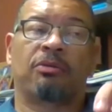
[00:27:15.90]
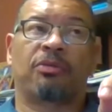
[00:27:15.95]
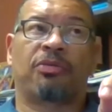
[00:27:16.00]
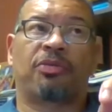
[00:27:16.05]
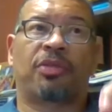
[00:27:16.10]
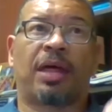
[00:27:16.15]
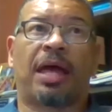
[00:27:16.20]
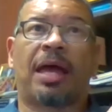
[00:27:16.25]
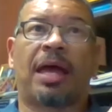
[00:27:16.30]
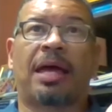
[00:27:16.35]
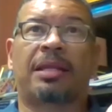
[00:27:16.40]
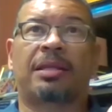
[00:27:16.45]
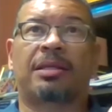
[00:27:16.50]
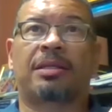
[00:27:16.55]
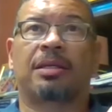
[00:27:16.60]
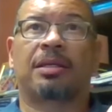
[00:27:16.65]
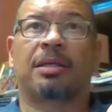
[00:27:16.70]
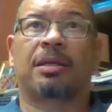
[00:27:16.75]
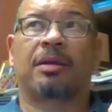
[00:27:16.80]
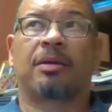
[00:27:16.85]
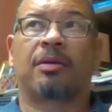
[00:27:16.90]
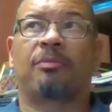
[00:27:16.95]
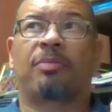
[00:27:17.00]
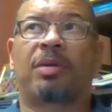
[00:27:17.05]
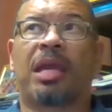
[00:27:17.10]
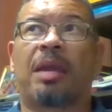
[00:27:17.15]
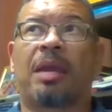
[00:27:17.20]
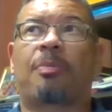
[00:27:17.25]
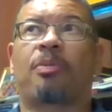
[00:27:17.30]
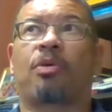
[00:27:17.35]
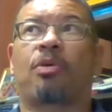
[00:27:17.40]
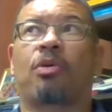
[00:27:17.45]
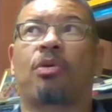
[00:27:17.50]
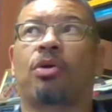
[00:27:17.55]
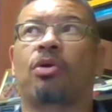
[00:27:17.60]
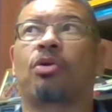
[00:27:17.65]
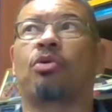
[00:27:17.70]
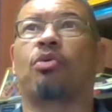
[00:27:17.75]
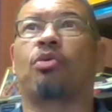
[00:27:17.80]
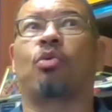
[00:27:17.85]
that people
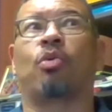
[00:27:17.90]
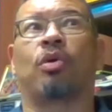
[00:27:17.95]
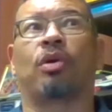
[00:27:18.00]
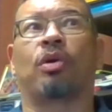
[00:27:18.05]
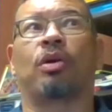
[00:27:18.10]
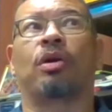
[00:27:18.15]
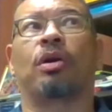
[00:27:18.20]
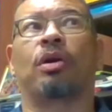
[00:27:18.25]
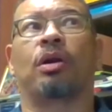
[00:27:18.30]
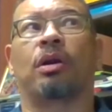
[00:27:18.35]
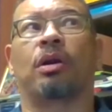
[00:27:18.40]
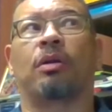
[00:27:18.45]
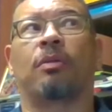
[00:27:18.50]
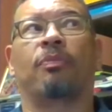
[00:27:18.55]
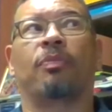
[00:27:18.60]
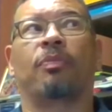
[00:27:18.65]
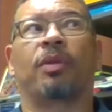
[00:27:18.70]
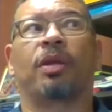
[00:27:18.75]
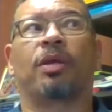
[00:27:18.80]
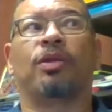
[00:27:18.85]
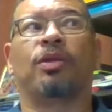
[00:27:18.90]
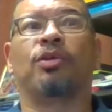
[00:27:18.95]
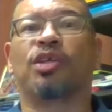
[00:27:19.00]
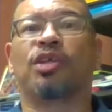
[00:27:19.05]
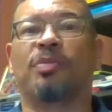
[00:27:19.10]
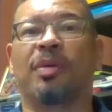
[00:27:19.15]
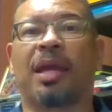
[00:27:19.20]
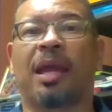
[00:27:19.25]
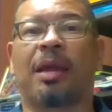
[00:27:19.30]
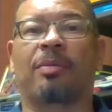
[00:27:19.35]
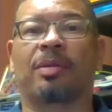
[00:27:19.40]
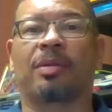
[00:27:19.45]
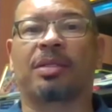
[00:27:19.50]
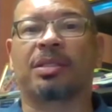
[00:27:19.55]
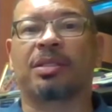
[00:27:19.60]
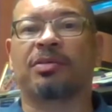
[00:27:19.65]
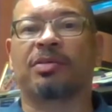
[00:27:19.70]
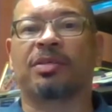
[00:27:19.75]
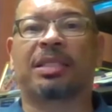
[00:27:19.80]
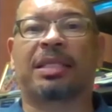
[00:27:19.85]
who used to be able
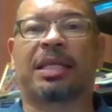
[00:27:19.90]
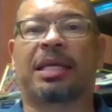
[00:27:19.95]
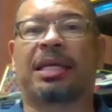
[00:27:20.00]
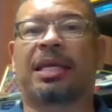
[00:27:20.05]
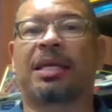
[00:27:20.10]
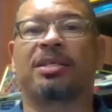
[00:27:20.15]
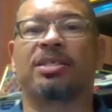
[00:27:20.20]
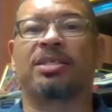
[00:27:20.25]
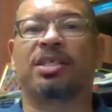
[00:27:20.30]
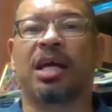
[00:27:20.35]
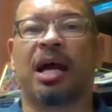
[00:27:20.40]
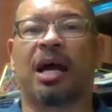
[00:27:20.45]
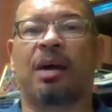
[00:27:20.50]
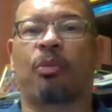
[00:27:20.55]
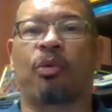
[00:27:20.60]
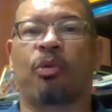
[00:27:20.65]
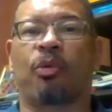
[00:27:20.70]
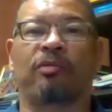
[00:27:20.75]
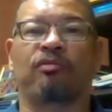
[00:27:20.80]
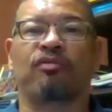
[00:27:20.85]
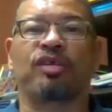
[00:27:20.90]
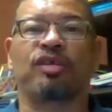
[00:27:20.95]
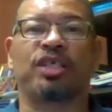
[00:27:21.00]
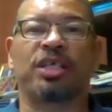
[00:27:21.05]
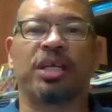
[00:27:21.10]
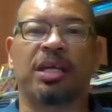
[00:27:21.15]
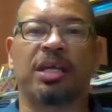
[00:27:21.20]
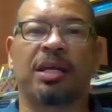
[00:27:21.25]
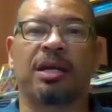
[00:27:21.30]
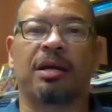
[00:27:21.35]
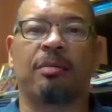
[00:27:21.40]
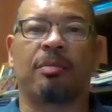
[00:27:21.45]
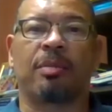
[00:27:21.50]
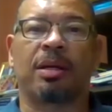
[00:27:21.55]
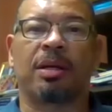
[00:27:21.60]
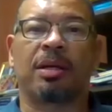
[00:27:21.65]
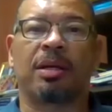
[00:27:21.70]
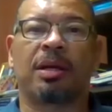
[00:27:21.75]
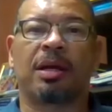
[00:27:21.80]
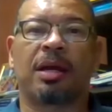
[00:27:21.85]
to, say, get a job working for GM,
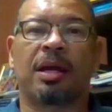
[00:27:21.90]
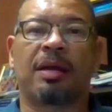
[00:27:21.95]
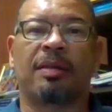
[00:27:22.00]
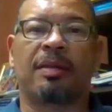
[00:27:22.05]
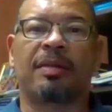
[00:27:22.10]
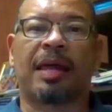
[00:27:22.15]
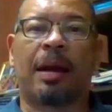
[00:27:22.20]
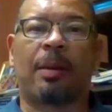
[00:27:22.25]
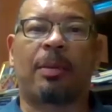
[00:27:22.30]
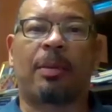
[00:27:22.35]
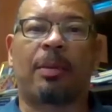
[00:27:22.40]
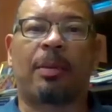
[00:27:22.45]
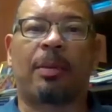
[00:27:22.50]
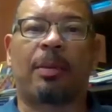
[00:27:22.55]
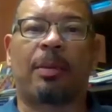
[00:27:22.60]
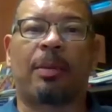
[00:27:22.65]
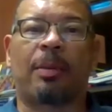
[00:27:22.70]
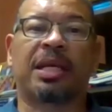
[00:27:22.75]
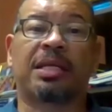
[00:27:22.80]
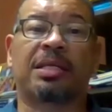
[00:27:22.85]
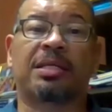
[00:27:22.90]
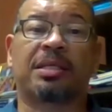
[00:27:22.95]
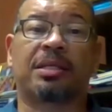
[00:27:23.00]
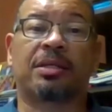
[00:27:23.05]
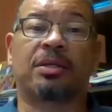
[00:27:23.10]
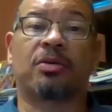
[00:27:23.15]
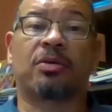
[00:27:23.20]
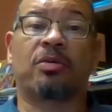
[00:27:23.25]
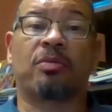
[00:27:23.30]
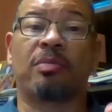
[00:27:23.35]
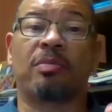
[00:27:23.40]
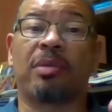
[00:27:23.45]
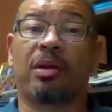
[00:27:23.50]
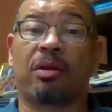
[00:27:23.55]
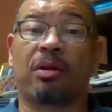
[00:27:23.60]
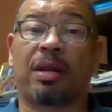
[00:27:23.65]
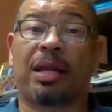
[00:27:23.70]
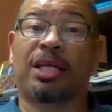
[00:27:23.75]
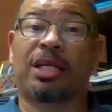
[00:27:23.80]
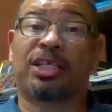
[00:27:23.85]
and that was a ticket to
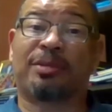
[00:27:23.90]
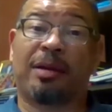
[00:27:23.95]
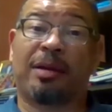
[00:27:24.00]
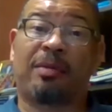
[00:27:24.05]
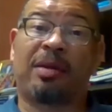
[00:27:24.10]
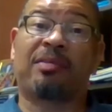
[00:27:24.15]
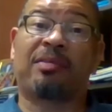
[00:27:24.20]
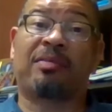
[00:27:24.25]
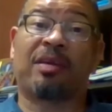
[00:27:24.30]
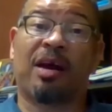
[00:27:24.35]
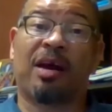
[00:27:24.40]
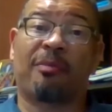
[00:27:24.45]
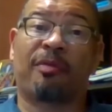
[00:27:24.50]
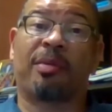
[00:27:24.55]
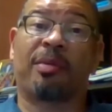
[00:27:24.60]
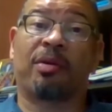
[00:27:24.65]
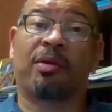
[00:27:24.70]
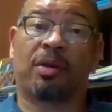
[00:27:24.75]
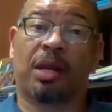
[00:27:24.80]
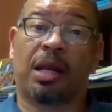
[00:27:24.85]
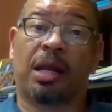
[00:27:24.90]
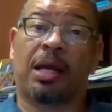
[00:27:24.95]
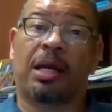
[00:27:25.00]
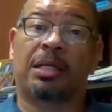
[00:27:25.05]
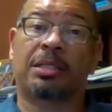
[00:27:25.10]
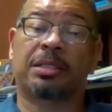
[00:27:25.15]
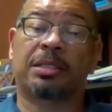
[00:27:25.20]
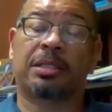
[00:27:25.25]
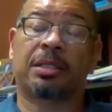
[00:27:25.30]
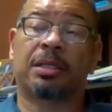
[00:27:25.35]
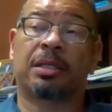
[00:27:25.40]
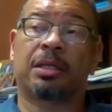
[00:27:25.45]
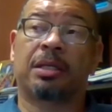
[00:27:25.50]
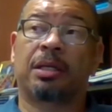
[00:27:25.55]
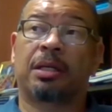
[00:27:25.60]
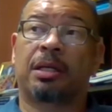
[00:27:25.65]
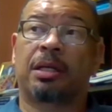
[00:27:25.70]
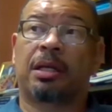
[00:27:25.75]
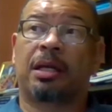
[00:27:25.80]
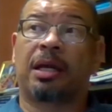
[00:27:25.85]
middle class, maybe even upper middle class.
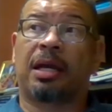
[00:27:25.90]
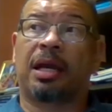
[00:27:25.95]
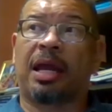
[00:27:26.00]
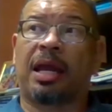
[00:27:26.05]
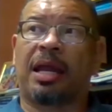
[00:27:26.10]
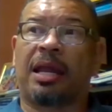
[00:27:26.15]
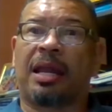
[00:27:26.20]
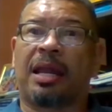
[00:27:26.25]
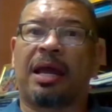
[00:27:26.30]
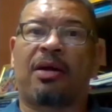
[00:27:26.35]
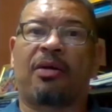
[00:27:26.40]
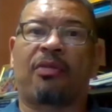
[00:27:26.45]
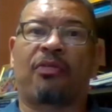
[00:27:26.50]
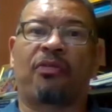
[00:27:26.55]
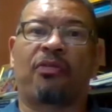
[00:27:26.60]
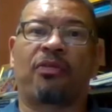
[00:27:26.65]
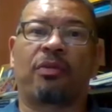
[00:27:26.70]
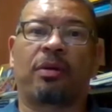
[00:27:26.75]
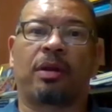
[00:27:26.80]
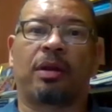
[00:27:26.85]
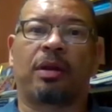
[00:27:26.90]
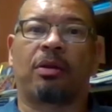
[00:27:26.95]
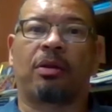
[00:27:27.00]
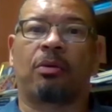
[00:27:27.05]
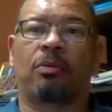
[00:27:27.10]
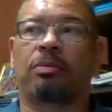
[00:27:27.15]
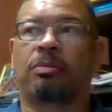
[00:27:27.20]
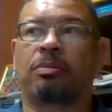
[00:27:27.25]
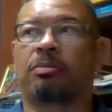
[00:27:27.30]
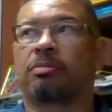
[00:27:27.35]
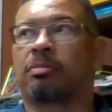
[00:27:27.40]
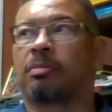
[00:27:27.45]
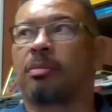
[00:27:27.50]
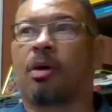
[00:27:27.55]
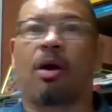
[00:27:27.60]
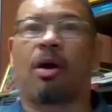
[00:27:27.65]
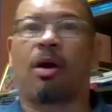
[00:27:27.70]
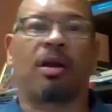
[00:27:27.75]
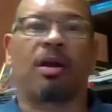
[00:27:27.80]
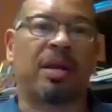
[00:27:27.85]
And now, you know,
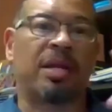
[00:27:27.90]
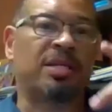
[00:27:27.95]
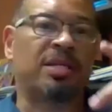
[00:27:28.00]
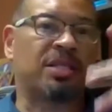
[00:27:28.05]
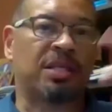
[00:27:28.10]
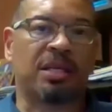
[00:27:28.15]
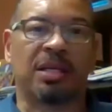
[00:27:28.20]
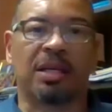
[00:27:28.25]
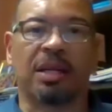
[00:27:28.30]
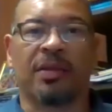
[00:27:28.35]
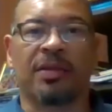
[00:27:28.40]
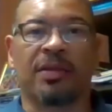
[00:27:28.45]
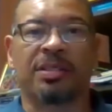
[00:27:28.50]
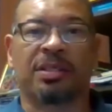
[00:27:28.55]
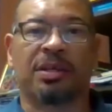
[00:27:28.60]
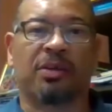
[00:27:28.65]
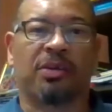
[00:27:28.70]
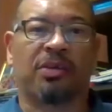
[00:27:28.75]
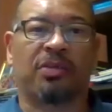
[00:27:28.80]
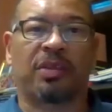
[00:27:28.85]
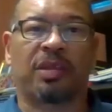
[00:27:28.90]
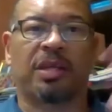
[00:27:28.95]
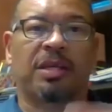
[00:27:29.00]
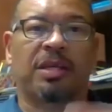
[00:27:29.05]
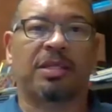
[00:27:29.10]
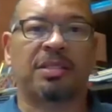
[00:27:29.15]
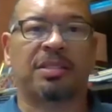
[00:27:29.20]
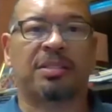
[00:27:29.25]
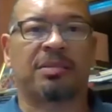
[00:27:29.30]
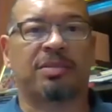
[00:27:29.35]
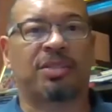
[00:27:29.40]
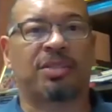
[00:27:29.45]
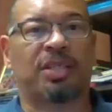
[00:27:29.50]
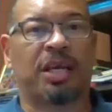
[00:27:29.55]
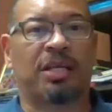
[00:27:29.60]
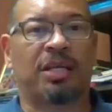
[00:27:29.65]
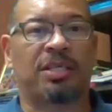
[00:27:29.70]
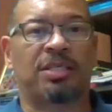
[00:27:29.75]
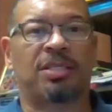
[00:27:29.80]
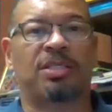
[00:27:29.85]
automation and all these other things
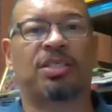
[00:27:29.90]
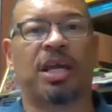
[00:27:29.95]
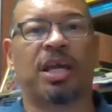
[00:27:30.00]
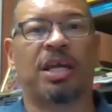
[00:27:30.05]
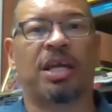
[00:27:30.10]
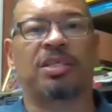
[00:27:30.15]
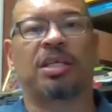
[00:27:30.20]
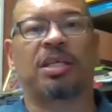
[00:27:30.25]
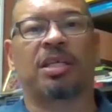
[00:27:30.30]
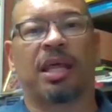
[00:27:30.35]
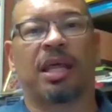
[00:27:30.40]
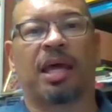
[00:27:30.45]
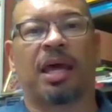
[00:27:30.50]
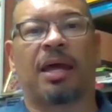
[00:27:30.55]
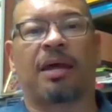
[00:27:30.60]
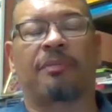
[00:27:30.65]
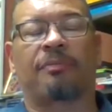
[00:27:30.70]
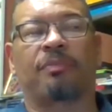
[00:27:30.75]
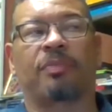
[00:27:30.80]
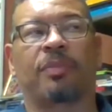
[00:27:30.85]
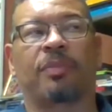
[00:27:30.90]
changing that.